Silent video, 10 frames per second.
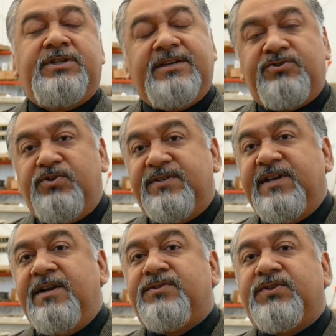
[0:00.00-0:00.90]
test
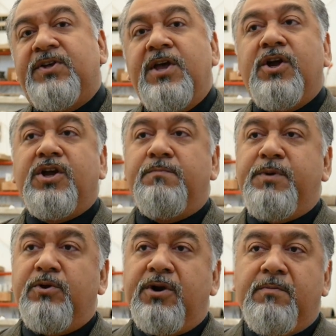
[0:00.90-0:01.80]
results,
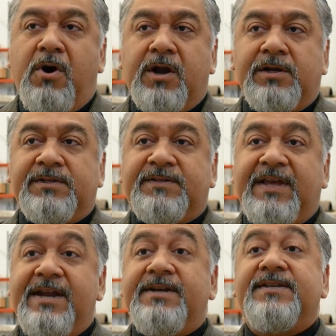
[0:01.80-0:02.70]
computer models,
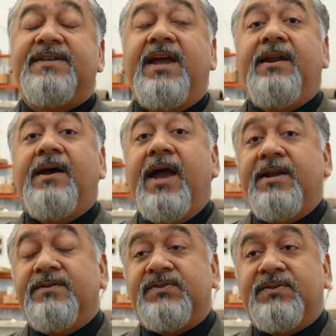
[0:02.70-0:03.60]
and design
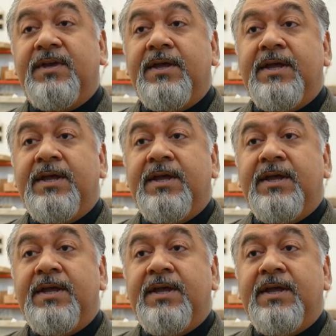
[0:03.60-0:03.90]
guidance